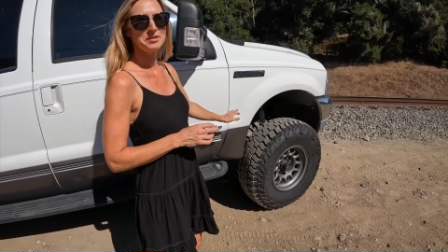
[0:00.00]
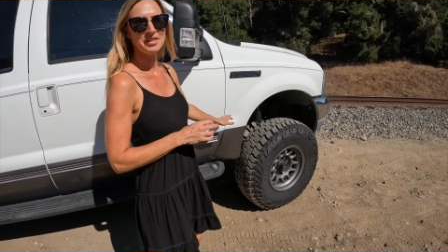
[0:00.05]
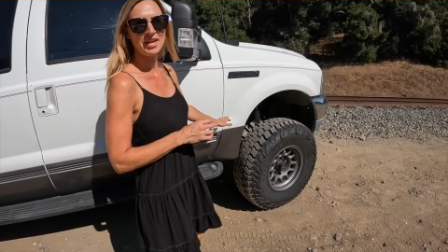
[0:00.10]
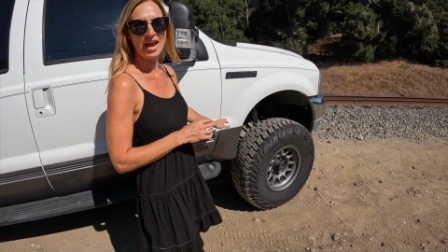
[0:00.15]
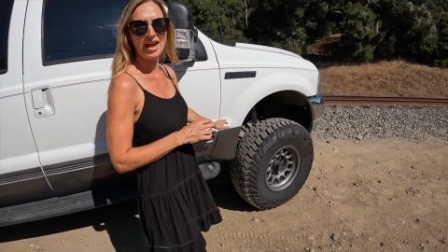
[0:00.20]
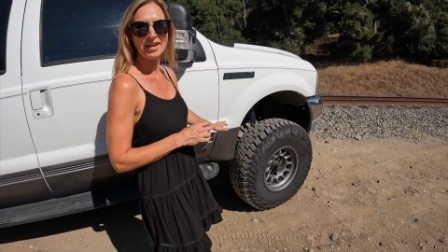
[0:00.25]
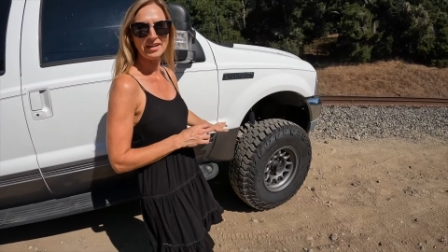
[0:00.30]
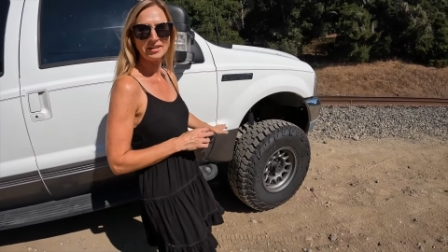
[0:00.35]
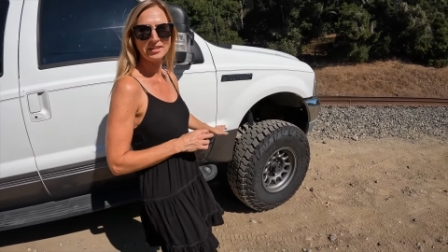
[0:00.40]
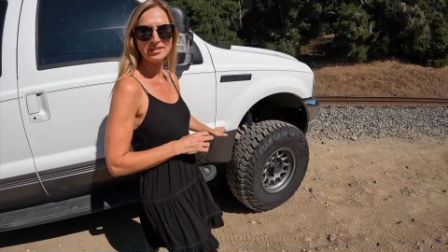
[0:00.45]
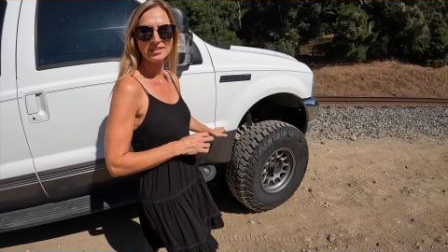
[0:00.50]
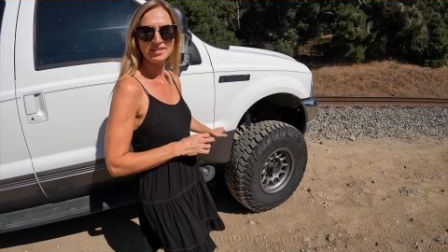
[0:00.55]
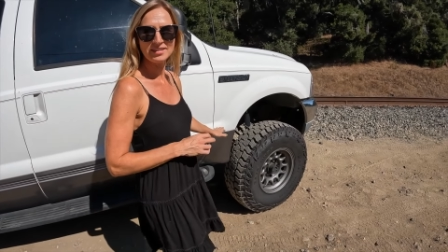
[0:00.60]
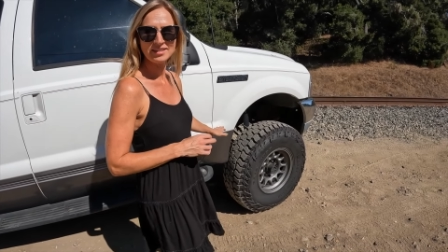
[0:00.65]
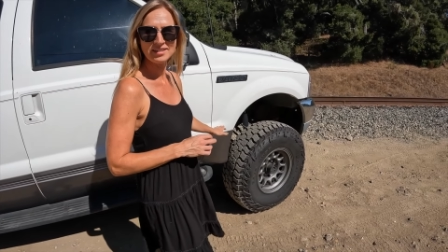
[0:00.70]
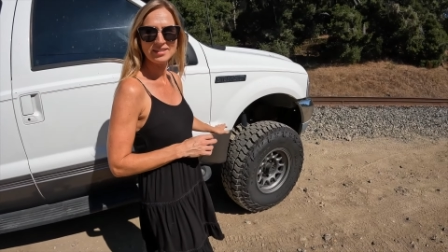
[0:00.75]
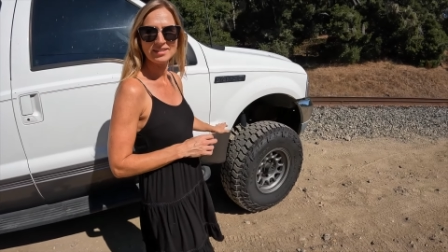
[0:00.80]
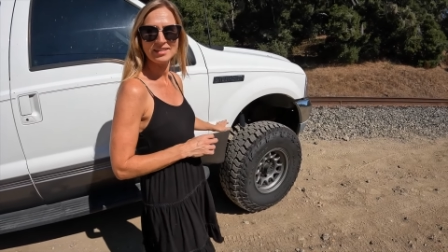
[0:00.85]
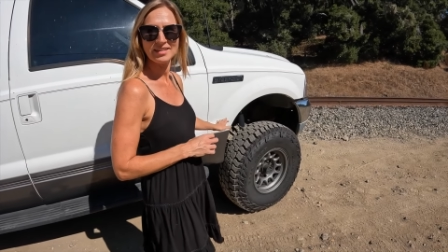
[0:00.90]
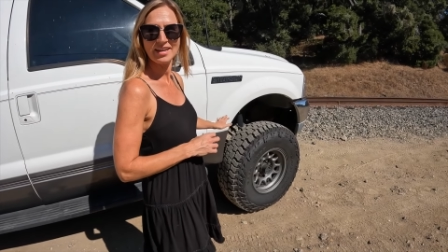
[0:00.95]
tires
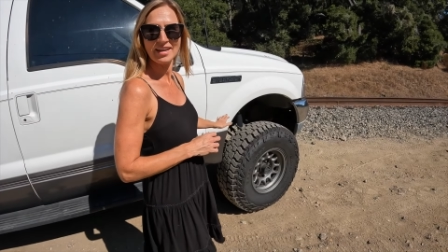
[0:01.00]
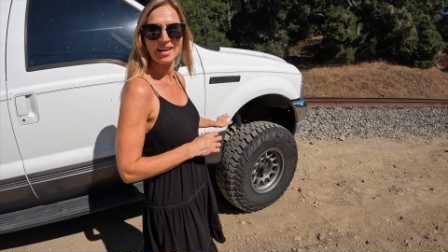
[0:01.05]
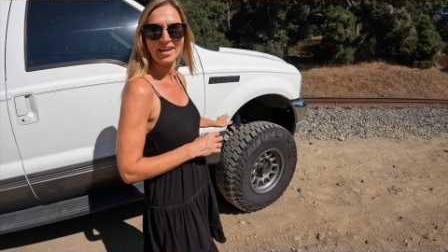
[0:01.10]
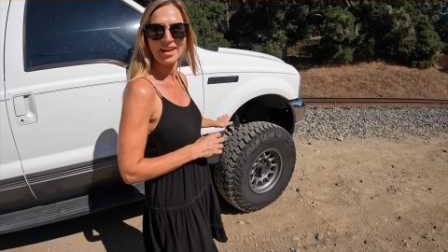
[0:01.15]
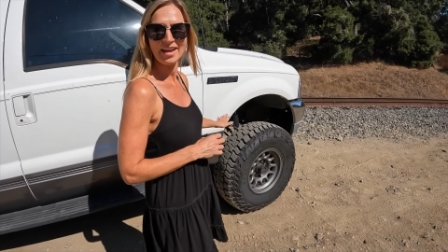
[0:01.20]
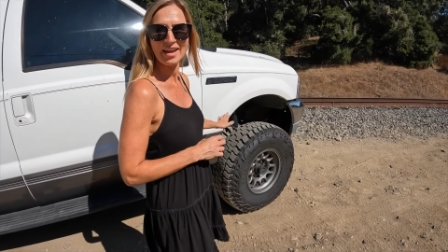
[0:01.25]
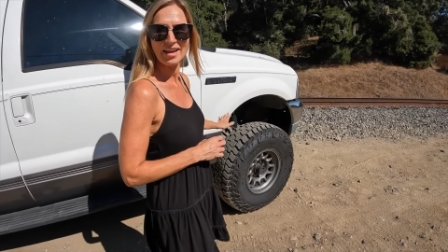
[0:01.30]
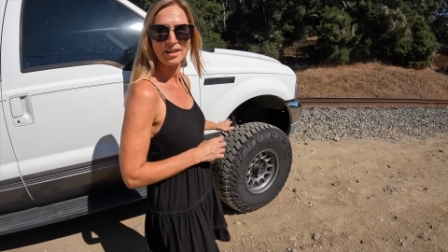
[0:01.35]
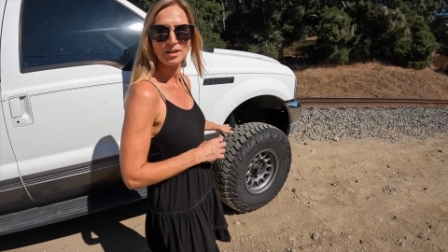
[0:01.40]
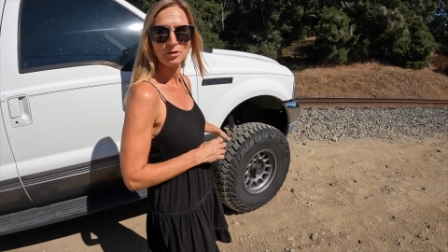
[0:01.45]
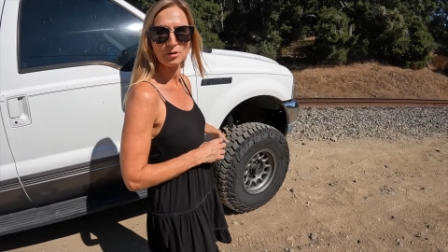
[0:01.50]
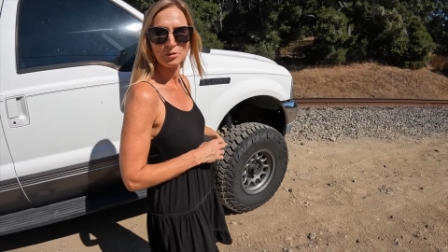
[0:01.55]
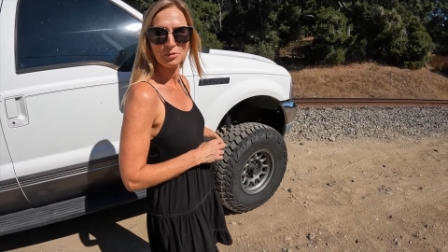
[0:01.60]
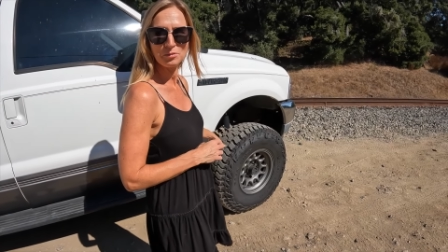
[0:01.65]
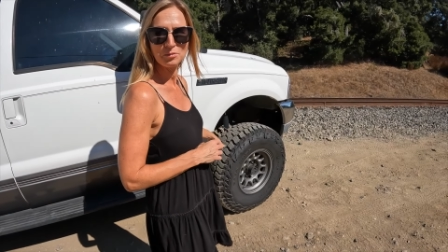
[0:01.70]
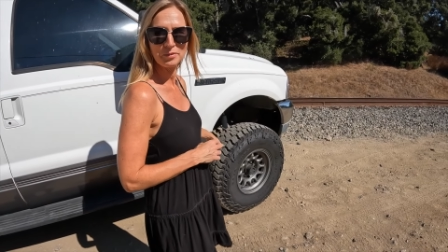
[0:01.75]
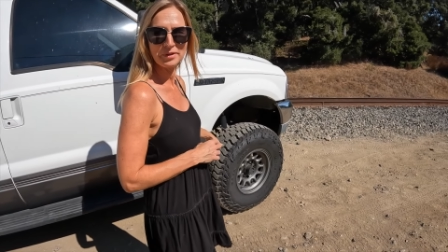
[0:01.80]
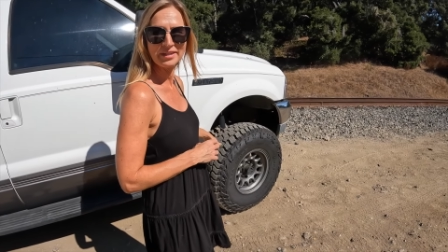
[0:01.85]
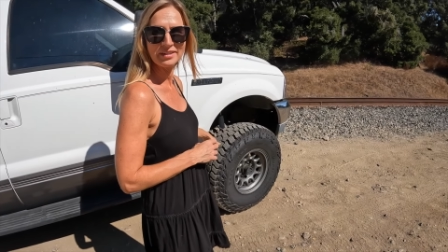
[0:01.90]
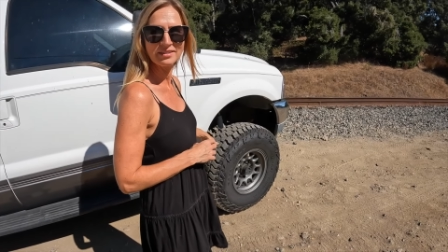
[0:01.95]
and
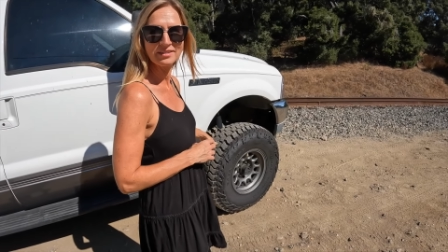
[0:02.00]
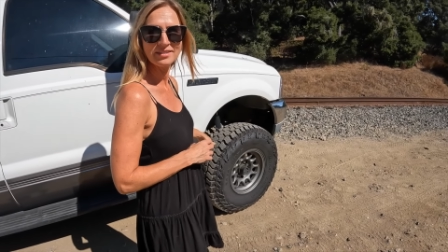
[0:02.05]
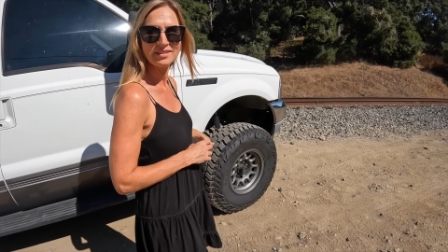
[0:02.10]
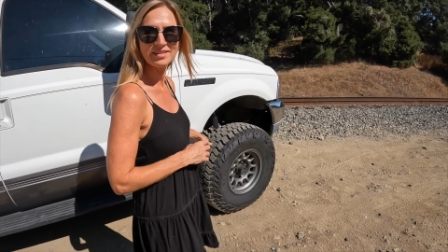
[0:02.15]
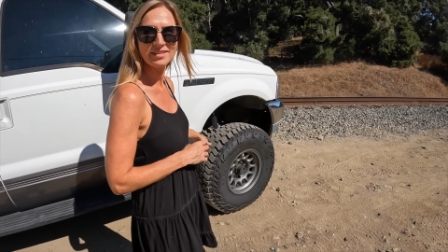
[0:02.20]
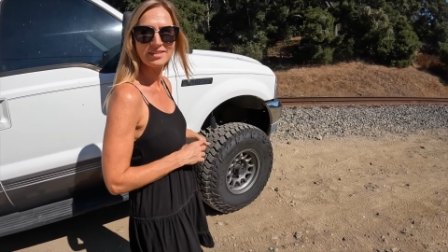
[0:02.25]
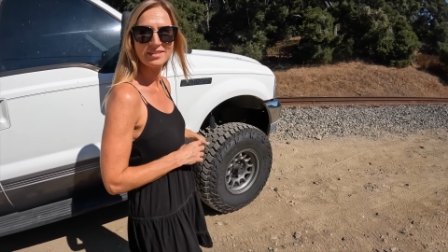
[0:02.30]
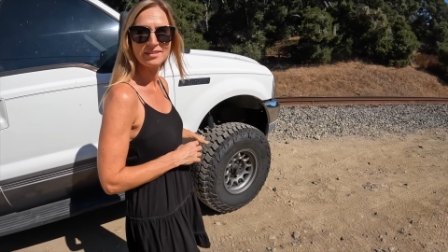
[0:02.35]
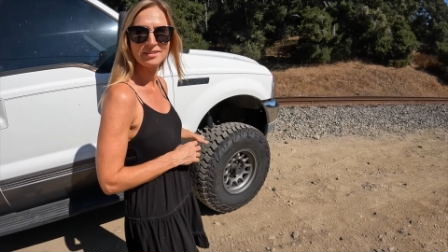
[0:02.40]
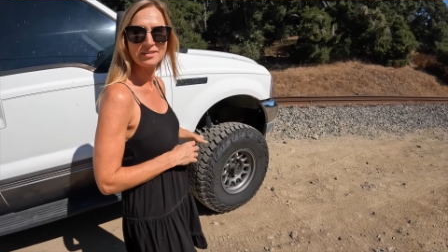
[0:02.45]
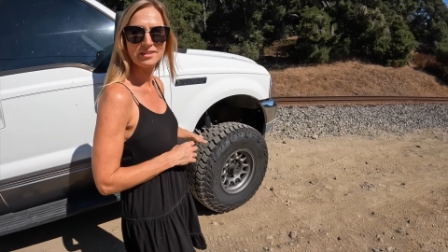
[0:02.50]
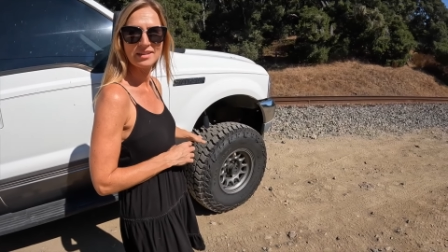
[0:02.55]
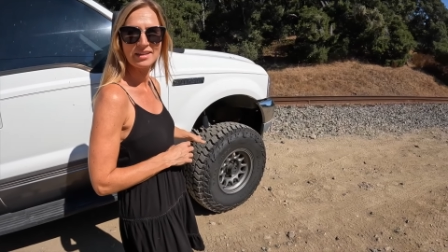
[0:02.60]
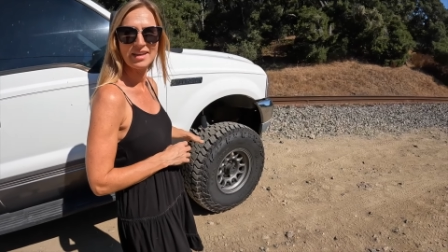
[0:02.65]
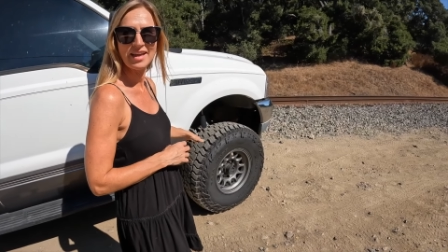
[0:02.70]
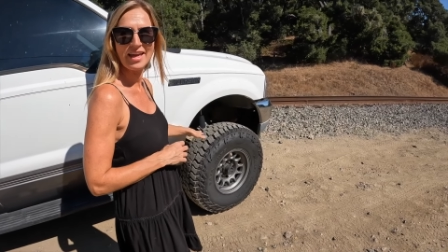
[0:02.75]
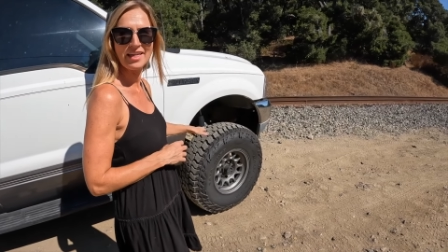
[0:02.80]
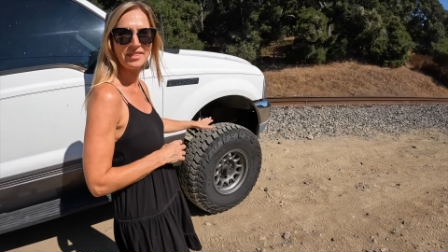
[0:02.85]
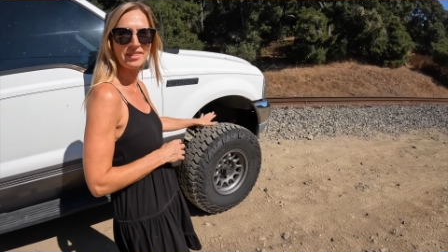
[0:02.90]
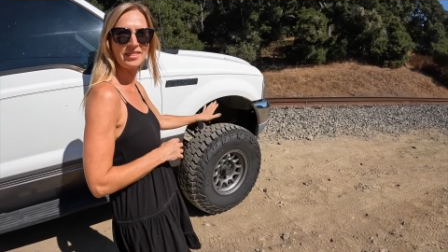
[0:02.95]
wheels
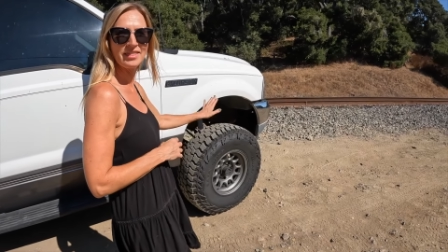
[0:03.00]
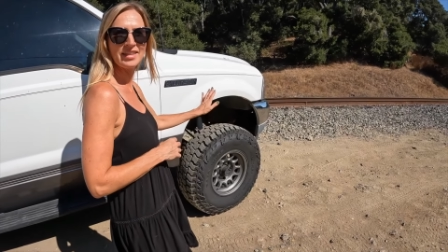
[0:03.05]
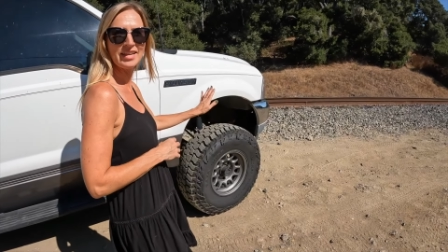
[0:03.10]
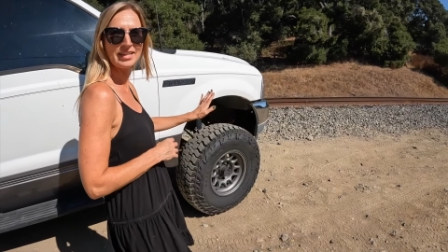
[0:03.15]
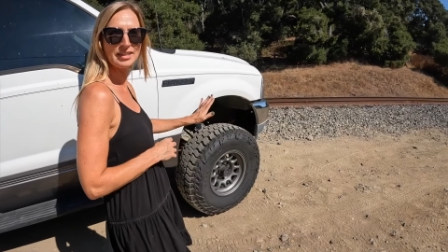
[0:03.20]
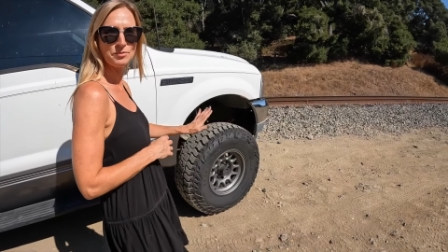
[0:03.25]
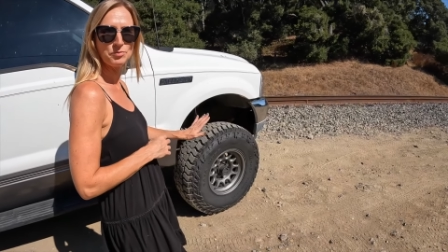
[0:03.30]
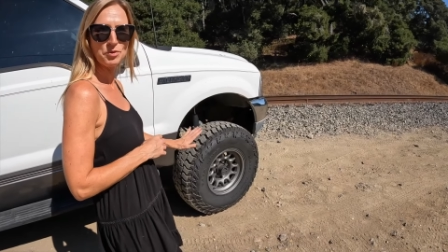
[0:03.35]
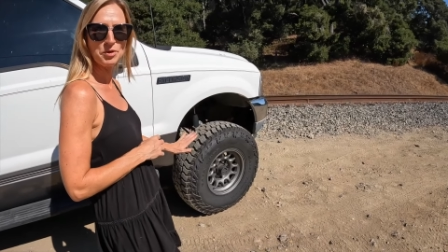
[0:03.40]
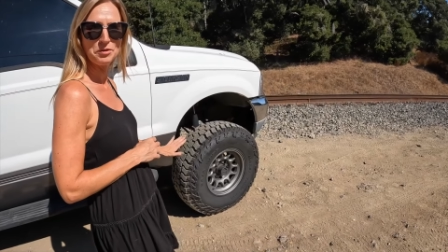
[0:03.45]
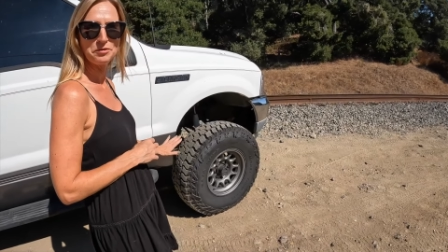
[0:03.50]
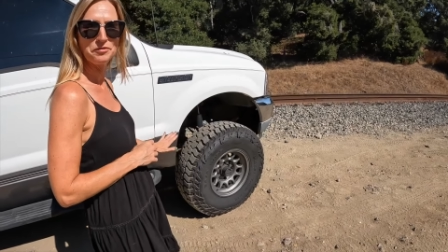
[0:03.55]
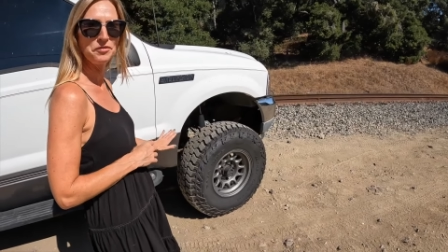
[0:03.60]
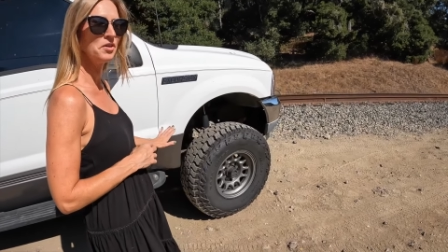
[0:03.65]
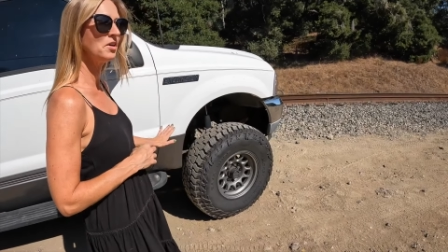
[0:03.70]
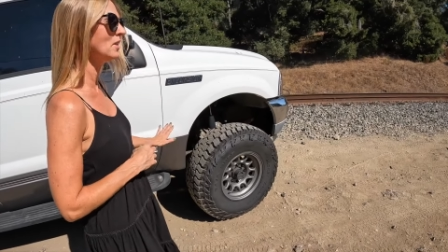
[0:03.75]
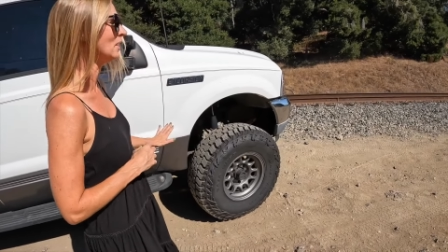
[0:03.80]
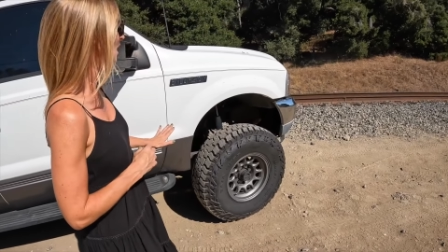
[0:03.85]
and it's beautiful.